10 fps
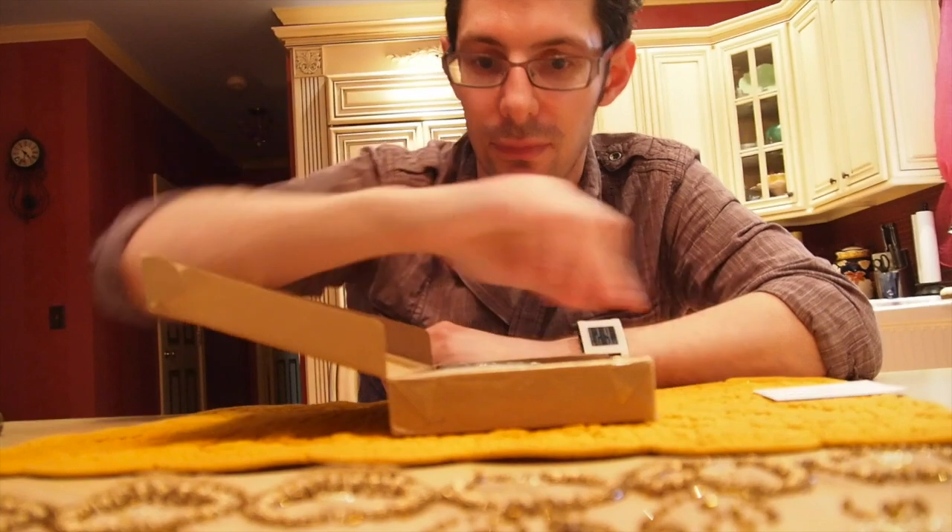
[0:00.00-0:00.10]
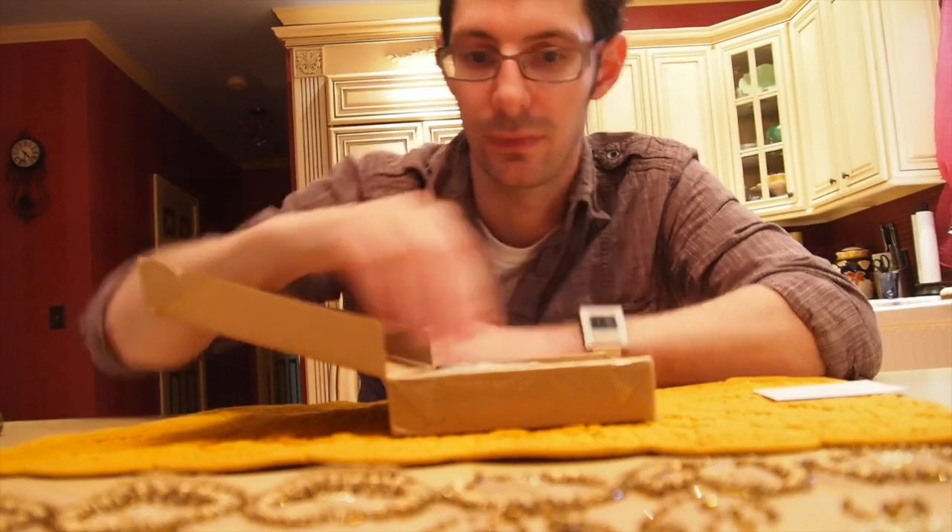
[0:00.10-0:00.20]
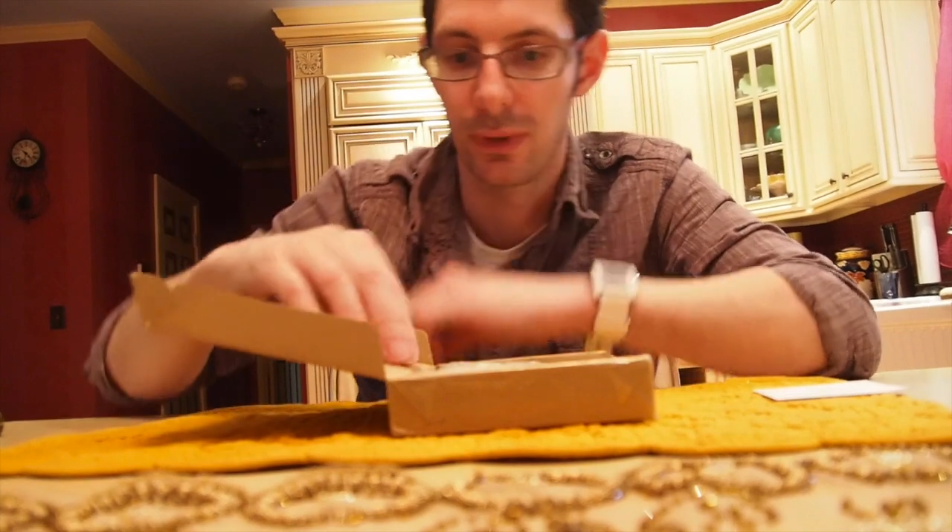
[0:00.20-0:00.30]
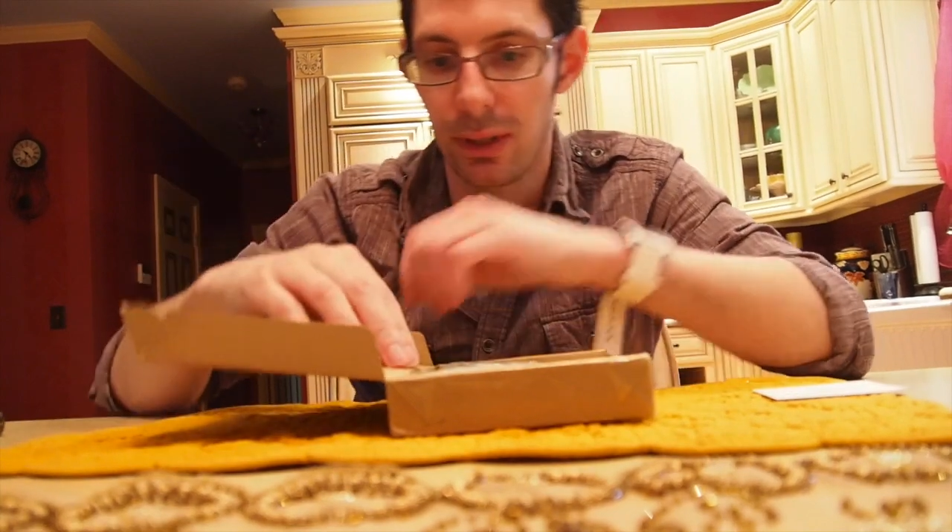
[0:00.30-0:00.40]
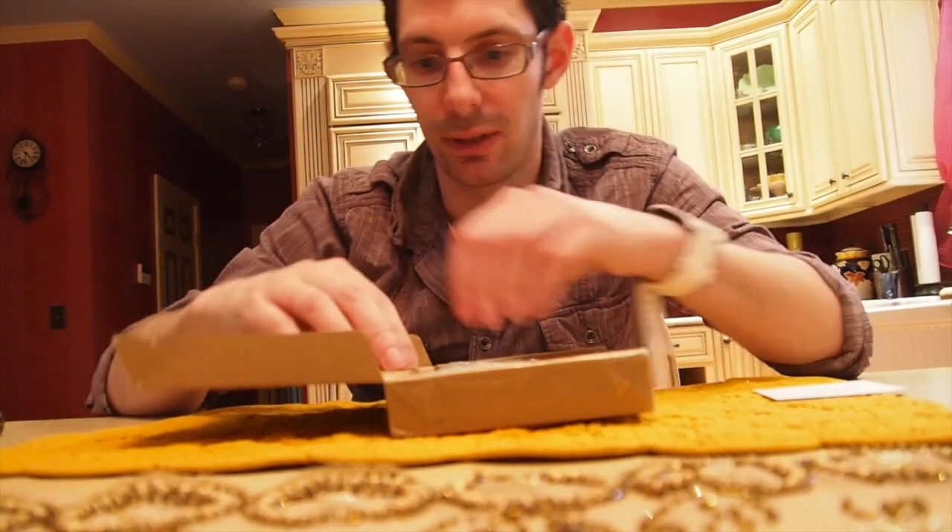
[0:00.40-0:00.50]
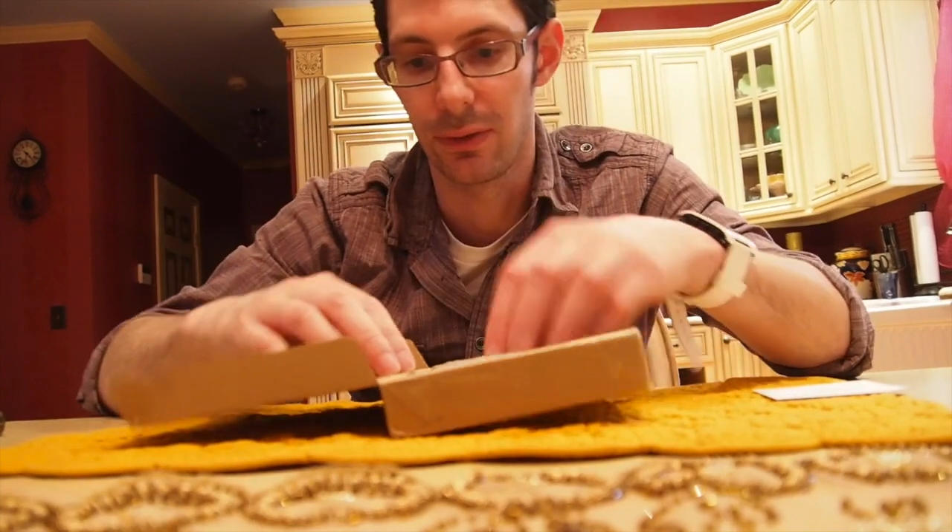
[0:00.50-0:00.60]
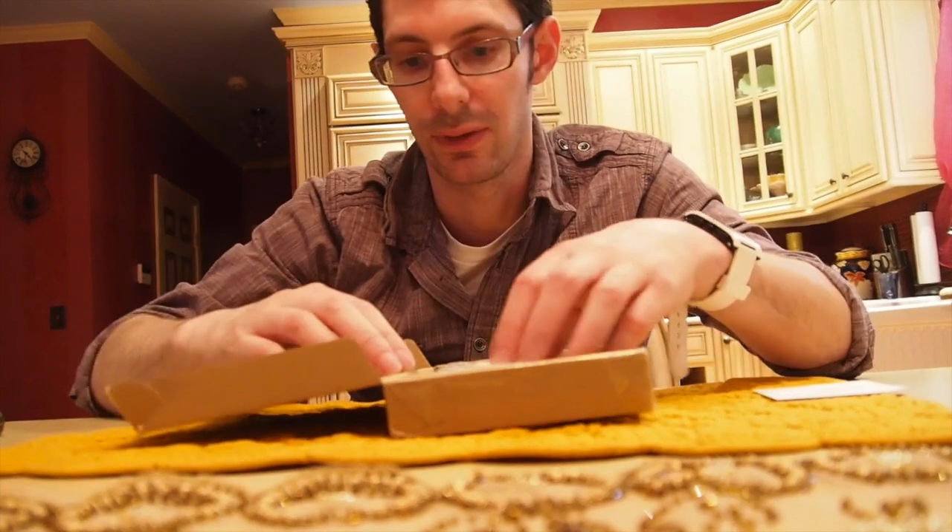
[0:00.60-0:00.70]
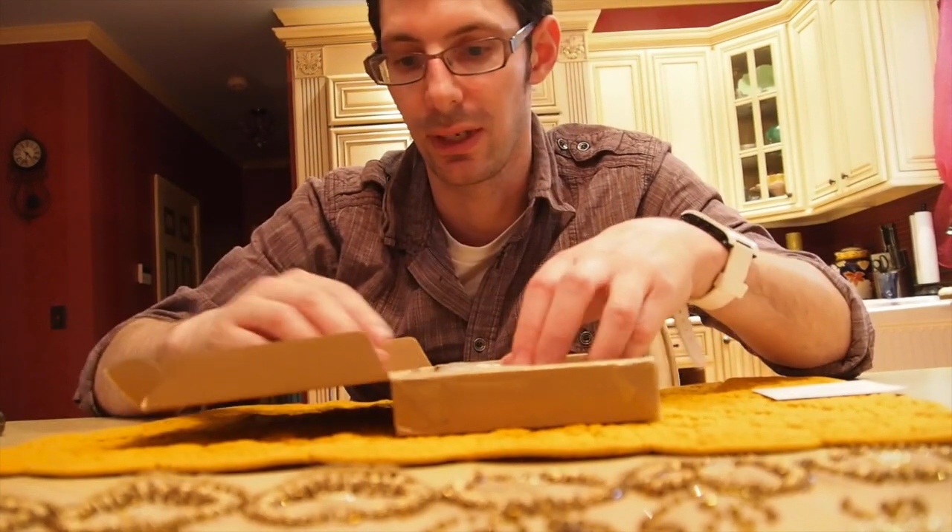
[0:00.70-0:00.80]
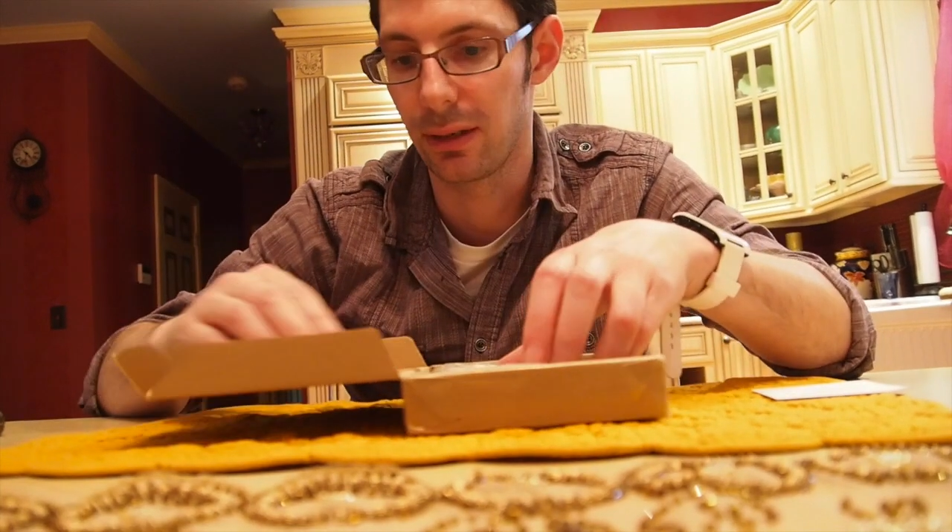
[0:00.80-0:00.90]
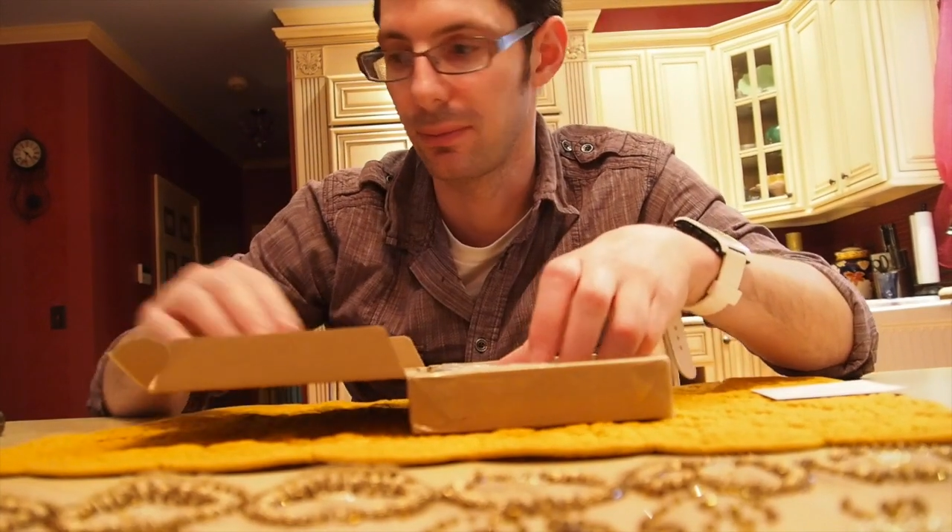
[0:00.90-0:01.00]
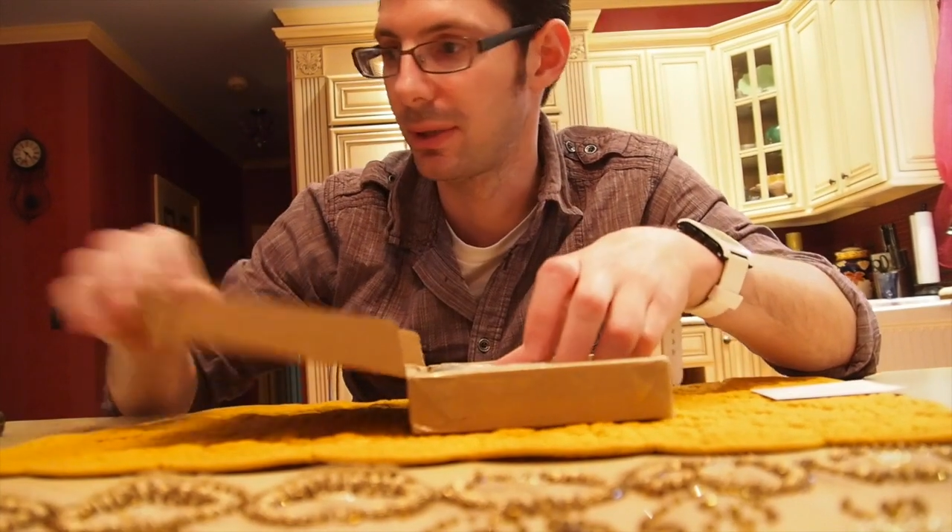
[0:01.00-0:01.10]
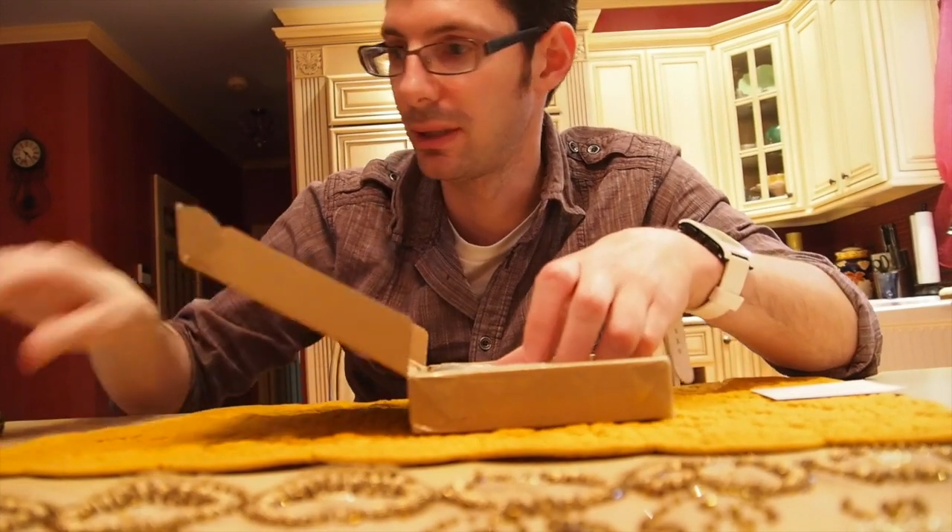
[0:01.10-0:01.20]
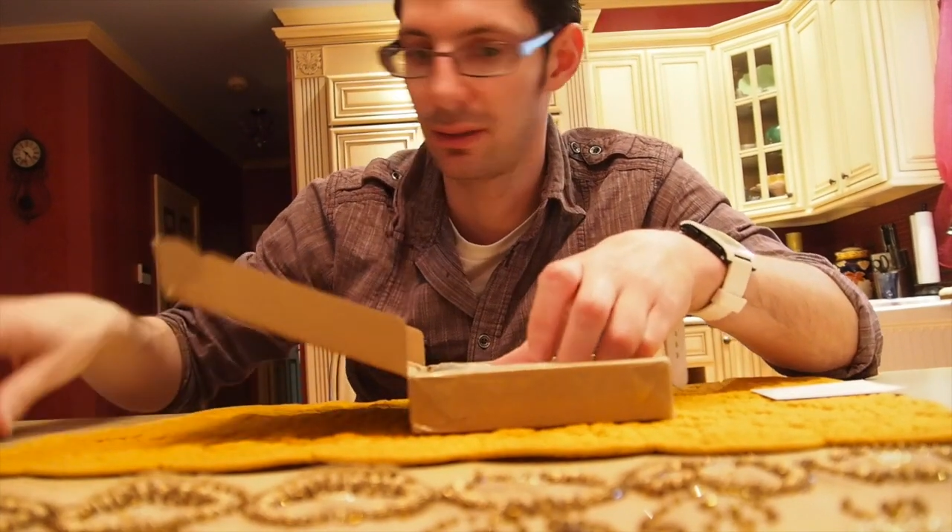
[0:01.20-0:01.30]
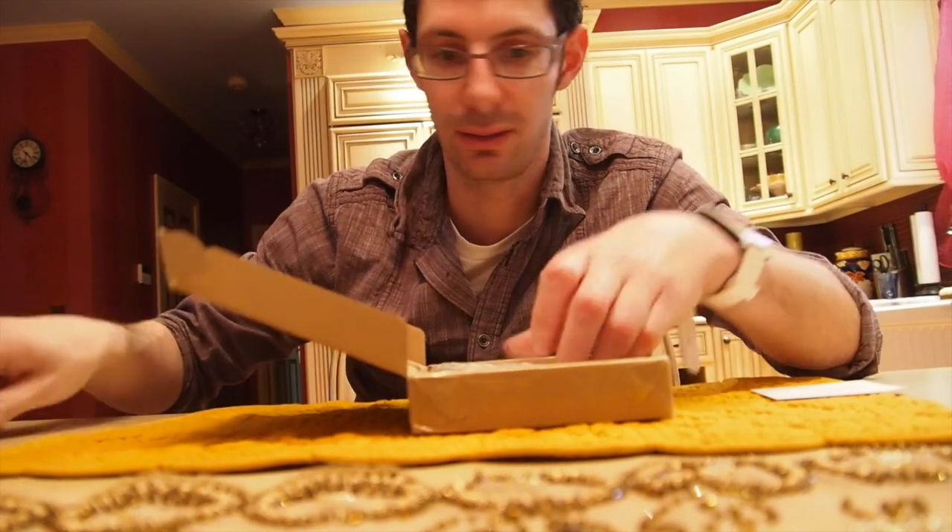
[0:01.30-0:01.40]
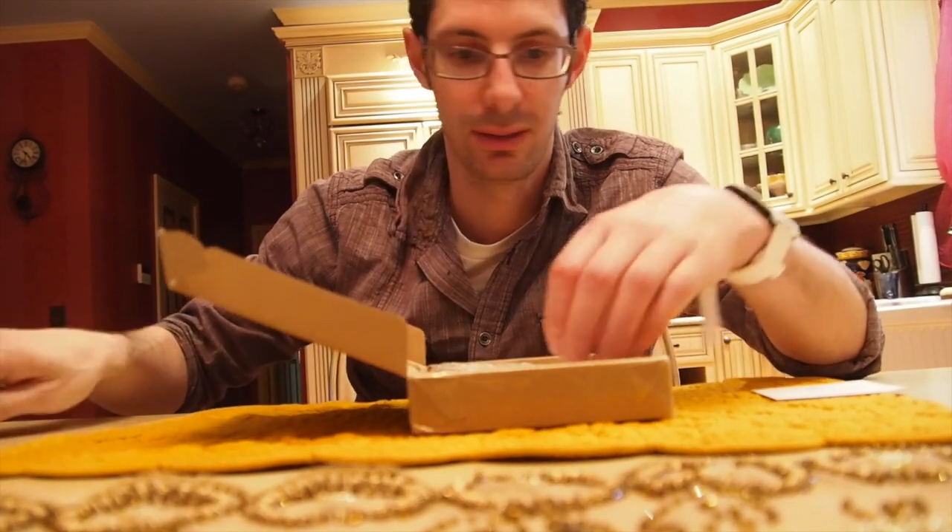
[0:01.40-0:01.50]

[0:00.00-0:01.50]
Very nice. Thank you, Pete.